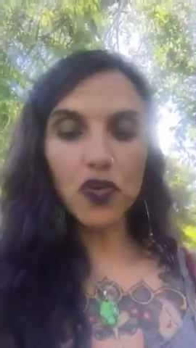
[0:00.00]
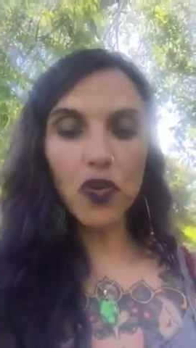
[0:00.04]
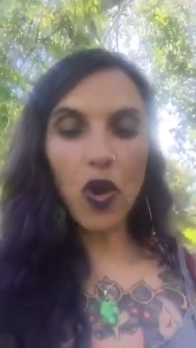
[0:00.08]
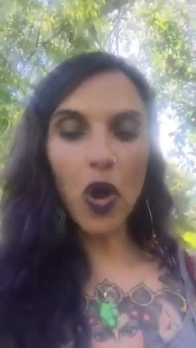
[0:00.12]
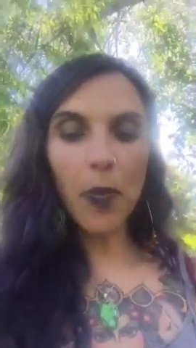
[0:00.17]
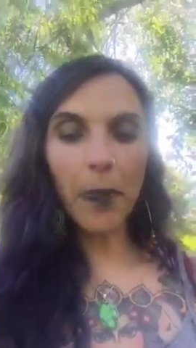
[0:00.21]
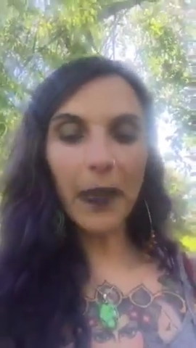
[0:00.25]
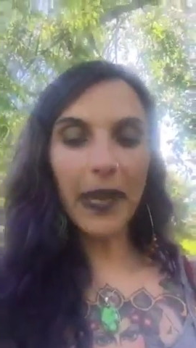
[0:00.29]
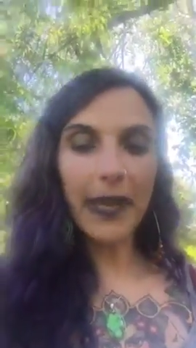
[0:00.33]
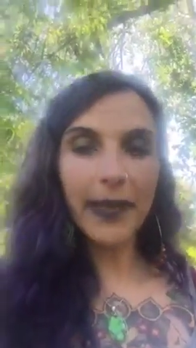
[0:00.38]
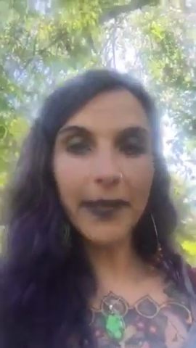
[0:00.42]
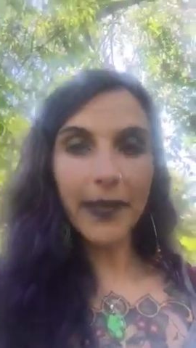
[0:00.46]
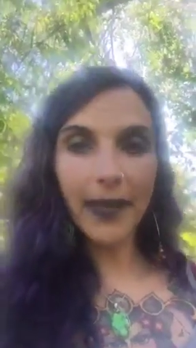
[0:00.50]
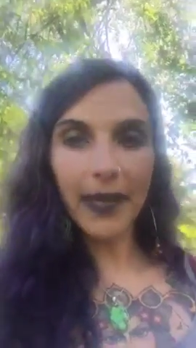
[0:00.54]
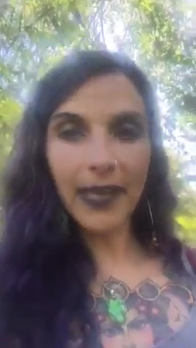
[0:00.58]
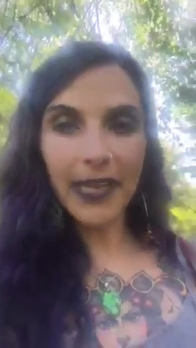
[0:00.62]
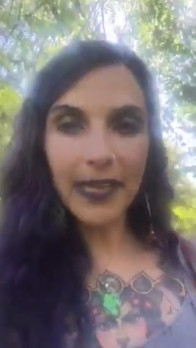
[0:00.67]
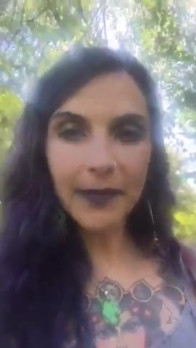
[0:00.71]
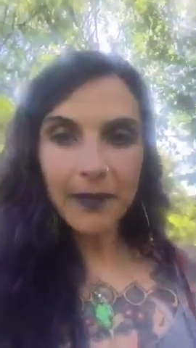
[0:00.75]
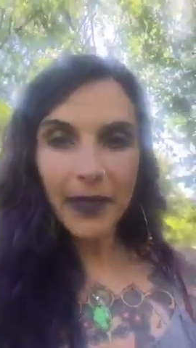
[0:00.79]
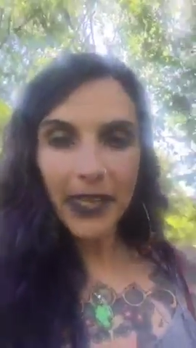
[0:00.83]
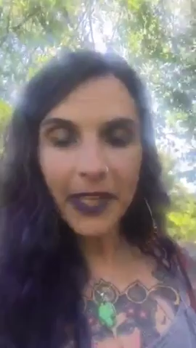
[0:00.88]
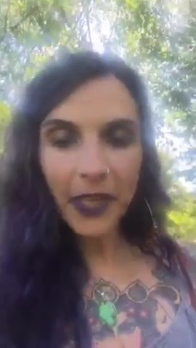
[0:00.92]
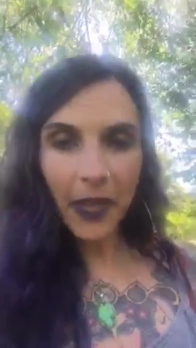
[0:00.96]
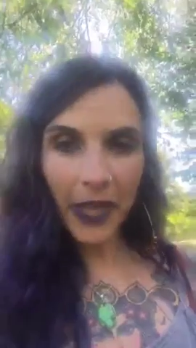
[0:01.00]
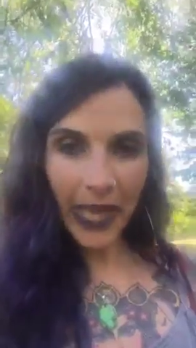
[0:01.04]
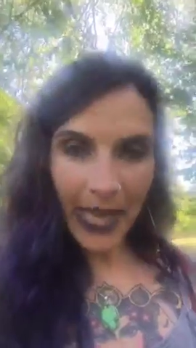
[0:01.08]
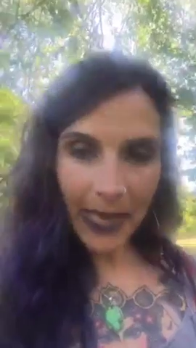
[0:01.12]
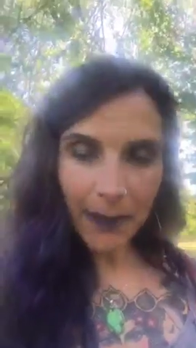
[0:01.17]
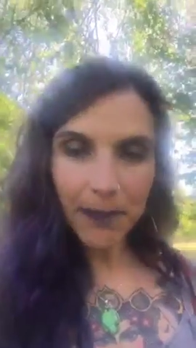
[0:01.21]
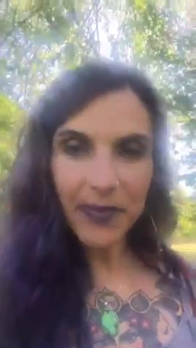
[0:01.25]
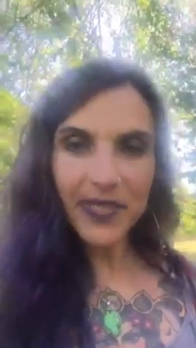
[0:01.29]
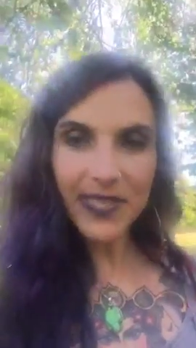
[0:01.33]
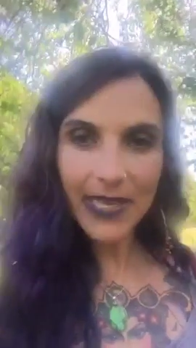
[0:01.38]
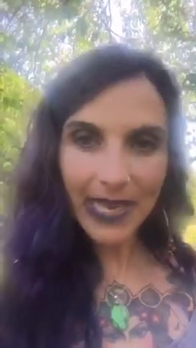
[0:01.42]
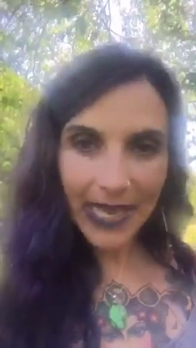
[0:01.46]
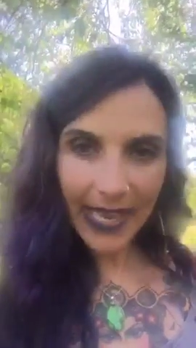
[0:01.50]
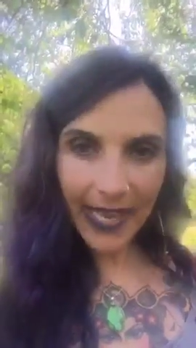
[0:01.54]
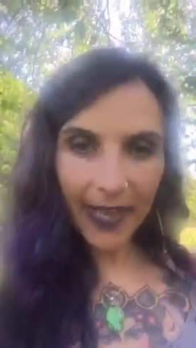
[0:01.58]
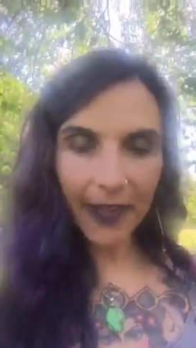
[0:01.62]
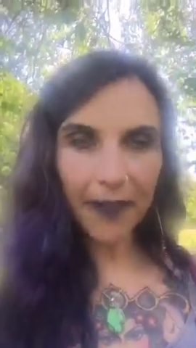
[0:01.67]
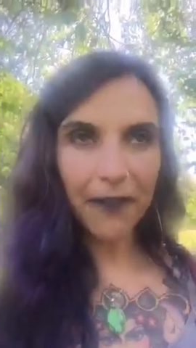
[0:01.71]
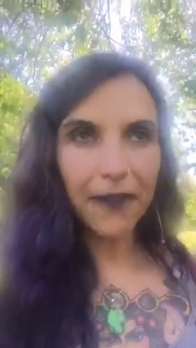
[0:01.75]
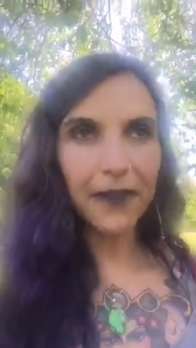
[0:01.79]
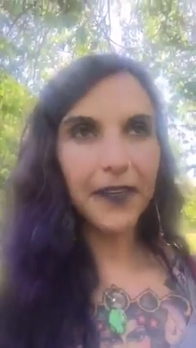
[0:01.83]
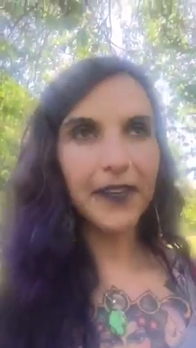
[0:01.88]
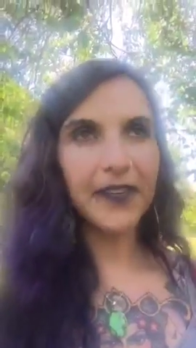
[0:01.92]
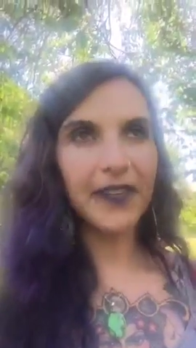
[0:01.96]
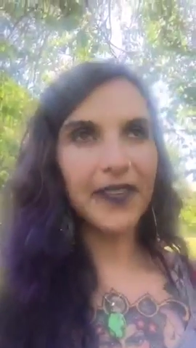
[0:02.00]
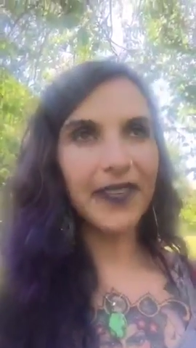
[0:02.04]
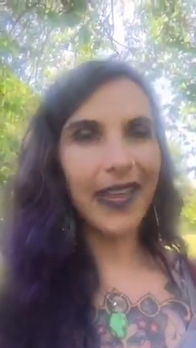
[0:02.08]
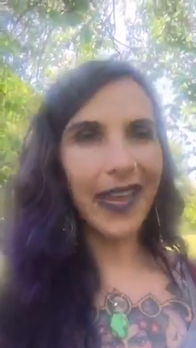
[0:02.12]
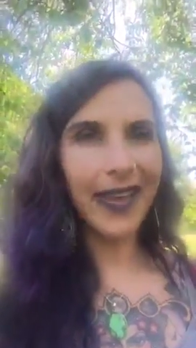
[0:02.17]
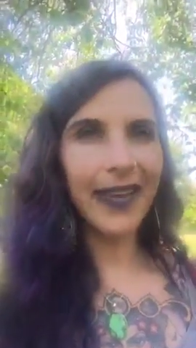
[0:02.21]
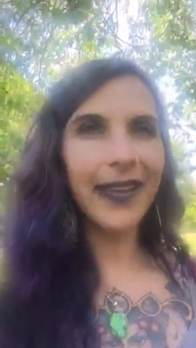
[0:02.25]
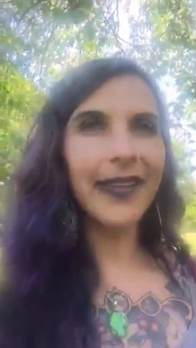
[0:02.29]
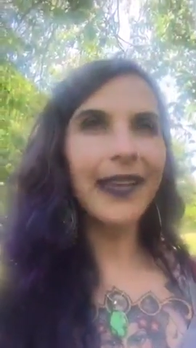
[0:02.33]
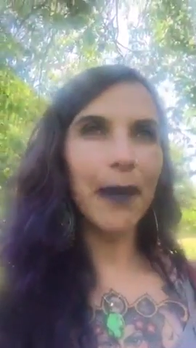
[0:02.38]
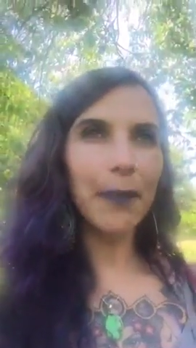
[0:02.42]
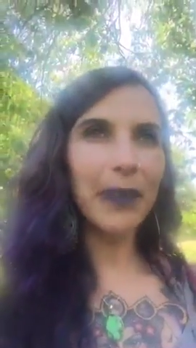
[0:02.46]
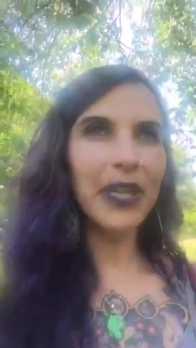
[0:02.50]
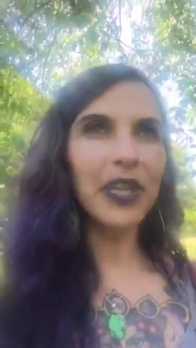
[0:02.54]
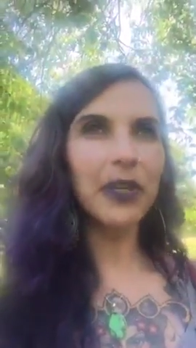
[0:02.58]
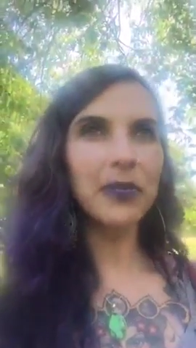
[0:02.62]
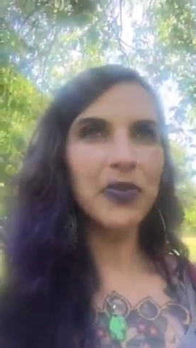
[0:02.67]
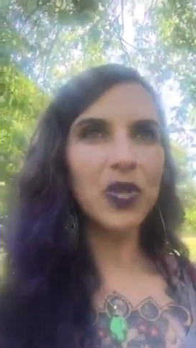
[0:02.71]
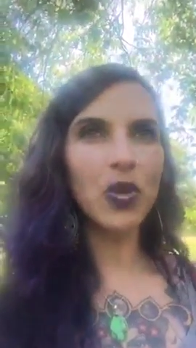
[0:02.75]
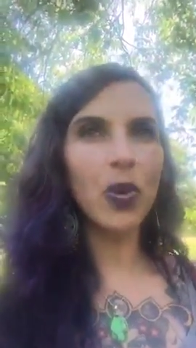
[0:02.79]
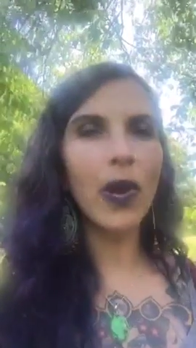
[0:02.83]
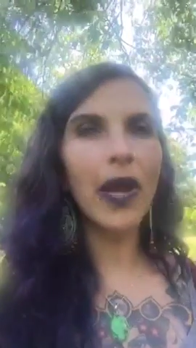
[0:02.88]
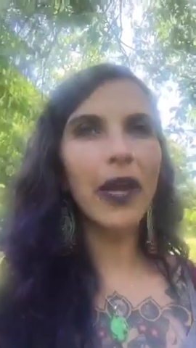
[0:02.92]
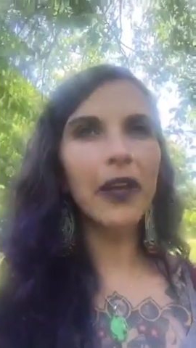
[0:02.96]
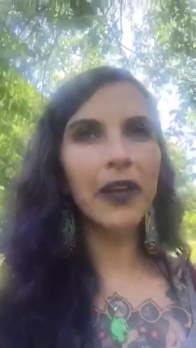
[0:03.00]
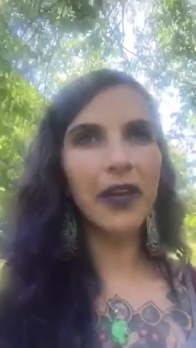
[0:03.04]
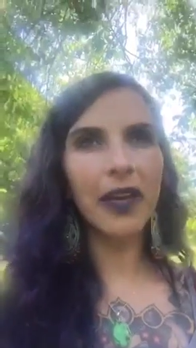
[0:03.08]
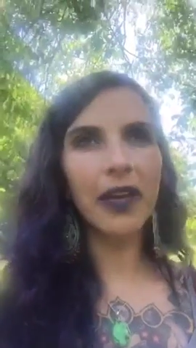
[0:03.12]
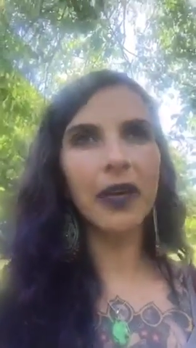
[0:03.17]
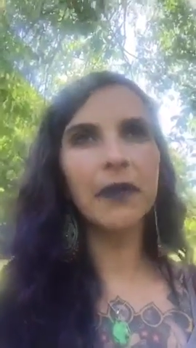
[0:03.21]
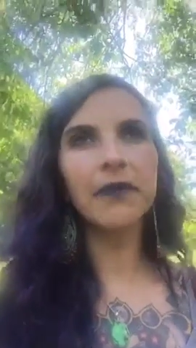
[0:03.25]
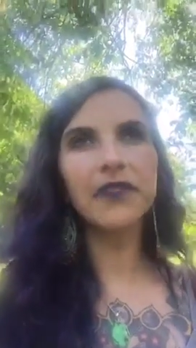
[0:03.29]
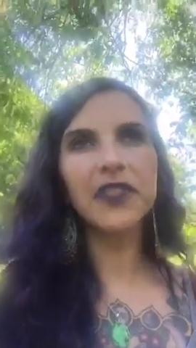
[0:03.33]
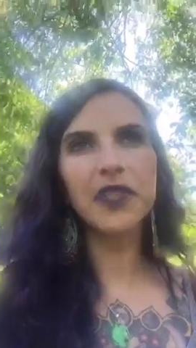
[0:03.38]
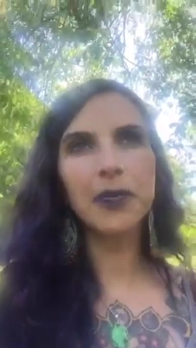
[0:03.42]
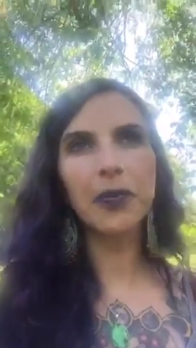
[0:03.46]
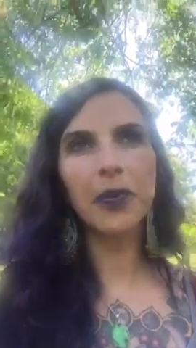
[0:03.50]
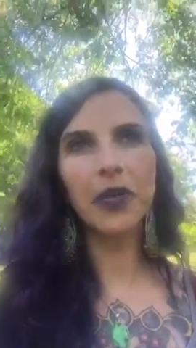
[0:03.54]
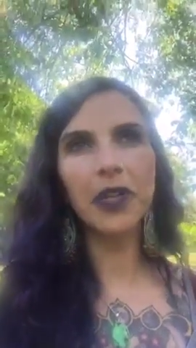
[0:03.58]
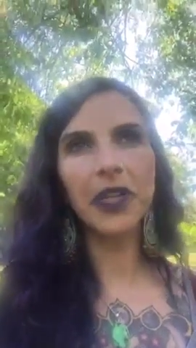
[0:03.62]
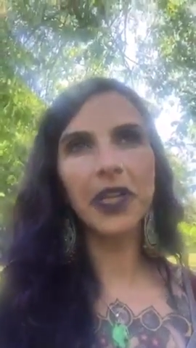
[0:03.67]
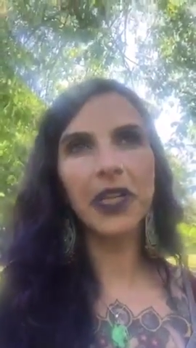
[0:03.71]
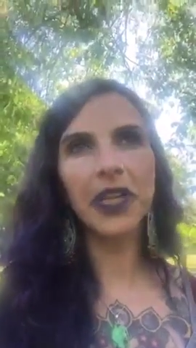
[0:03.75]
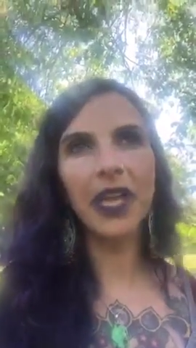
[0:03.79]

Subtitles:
drop in your hips lift, then that becomes quite uncomfortable,